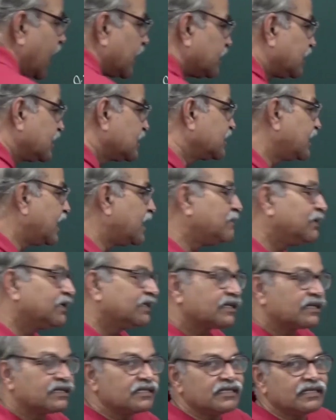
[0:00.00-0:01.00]
at the same
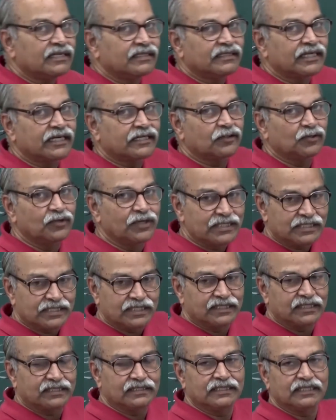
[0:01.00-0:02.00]
energy, that lowest
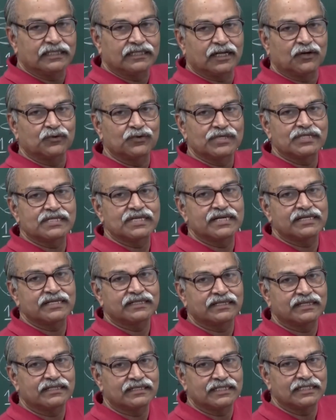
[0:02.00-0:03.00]
energy, ground state
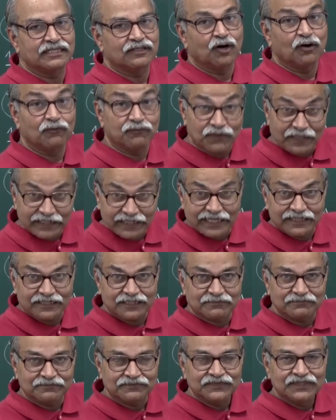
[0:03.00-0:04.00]
energy of one
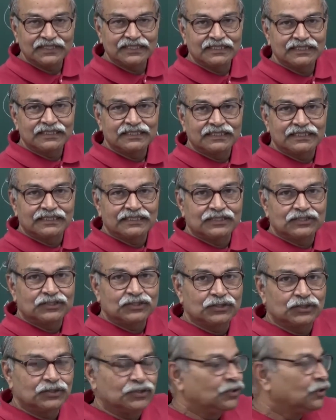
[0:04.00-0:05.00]
atom.
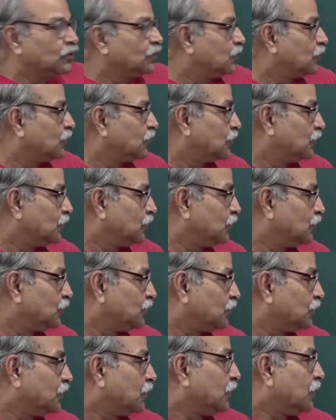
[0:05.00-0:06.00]
So
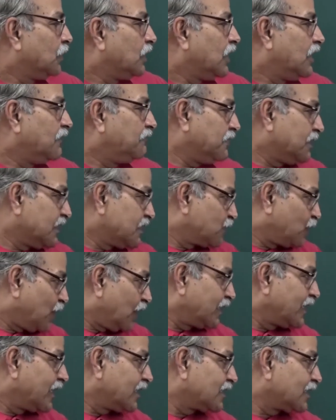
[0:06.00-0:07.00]
if it is
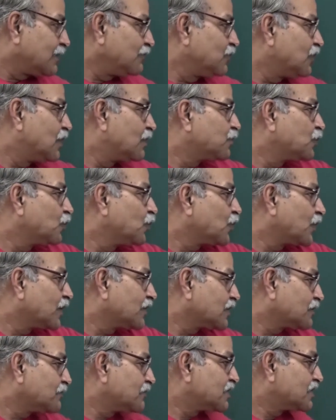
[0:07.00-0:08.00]
one atom, you have two
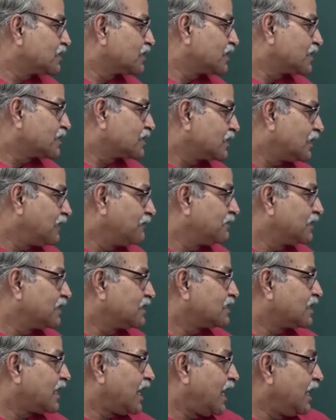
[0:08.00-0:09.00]
quantum states. If it
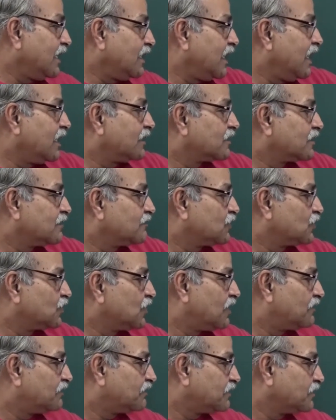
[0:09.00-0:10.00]
is n atoms,
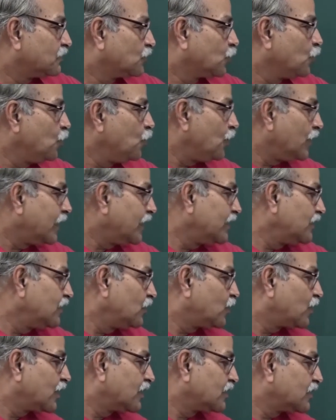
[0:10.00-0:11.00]
you have two
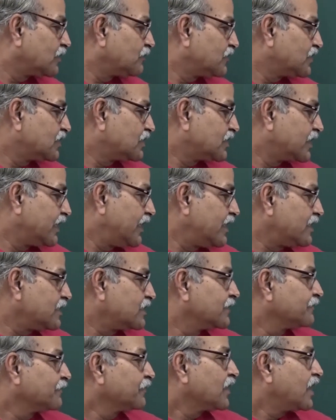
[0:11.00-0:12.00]
n quantum
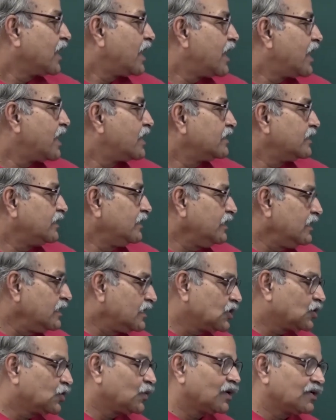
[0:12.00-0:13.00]
states, and
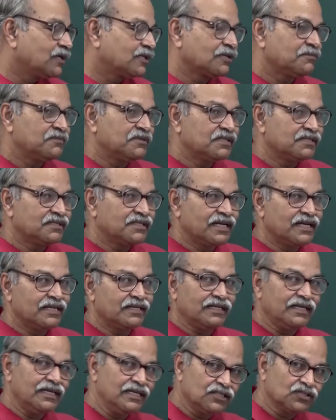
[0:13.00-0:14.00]
each quantum
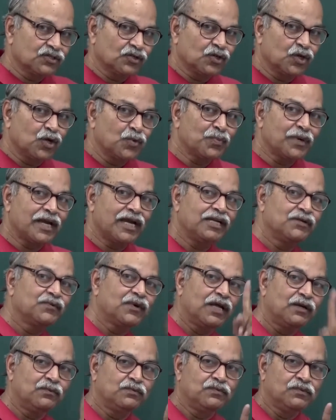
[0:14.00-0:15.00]
state is occupied
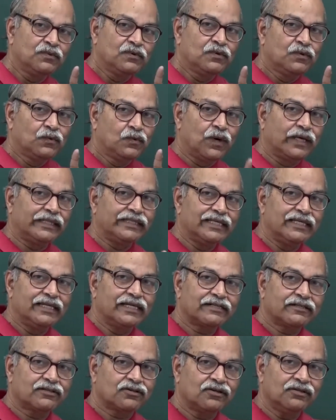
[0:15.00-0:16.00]
by one
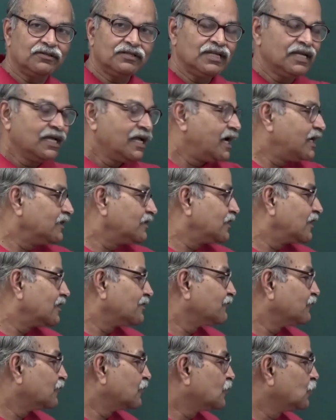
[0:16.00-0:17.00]
electron, and
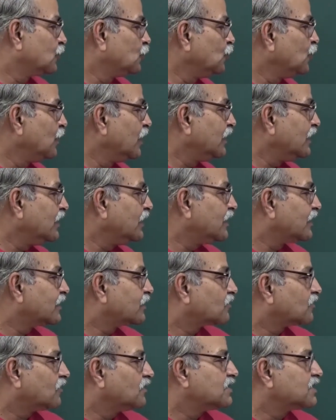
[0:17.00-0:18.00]
therefore 2n
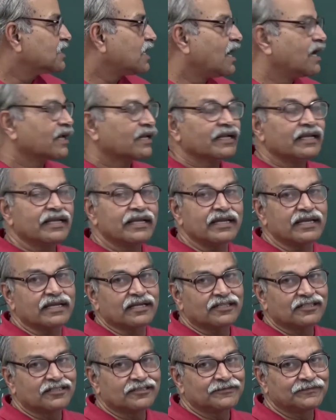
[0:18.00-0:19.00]
electrons are
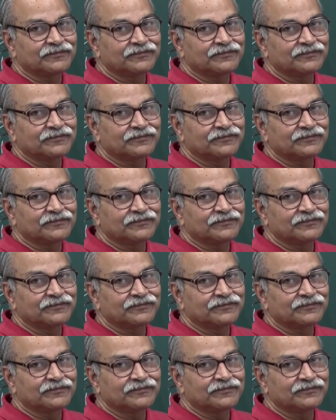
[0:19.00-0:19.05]
here.